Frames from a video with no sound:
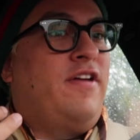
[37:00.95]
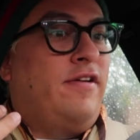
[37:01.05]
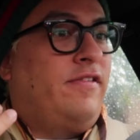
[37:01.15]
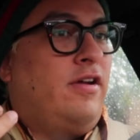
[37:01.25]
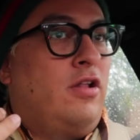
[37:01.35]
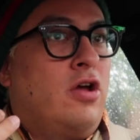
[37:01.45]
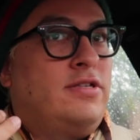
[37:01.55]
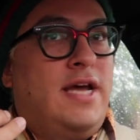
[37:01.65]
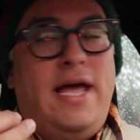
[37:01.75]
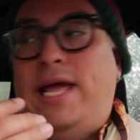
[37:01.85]
very, very
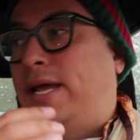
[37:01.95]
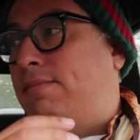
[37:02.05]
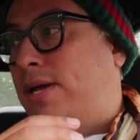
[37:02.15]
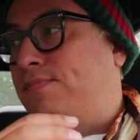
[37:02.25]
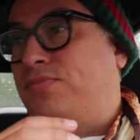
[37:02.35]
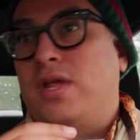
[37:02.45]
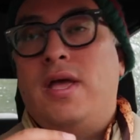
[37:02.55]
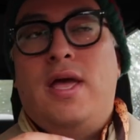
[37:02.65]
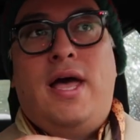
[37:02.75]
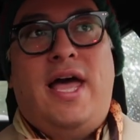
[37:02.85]
long time.
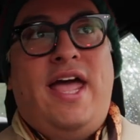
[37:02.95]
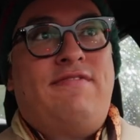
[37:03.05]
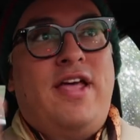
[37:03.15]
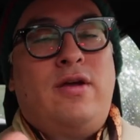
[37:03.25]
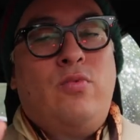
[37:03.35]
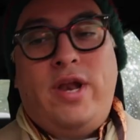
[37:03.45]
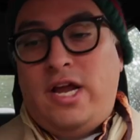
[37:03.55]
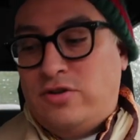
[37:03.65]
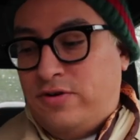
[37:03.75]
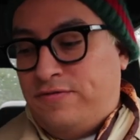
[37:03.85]
I have like a
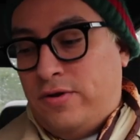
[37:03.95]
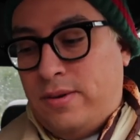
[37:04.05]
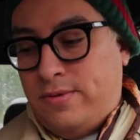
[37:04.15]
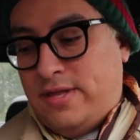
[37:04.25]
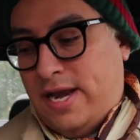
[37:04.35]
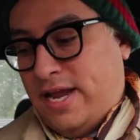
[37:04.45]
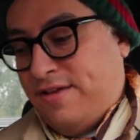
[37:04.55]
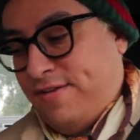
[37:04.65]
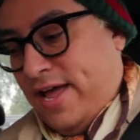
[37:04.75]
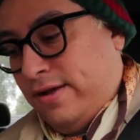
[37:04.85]
1-800 phone number that I
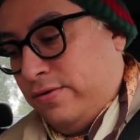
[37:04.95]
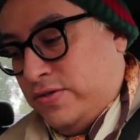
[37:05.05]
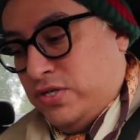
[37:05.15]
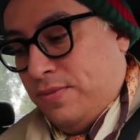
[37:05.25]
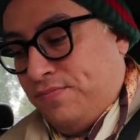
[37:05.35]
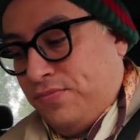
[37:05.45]
give out.